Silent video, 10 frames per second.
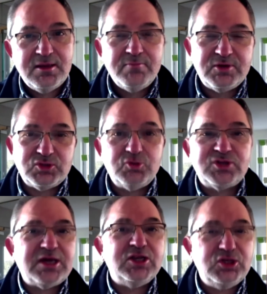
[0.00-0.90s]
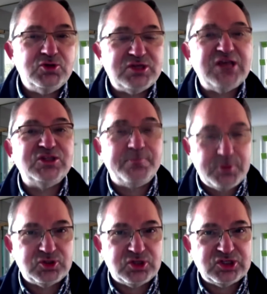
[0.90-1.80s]
But it's also going to use it as a
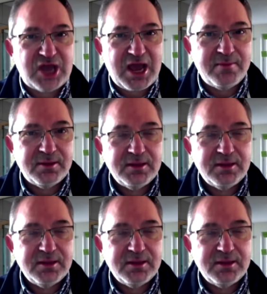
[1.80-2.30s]
booster jab.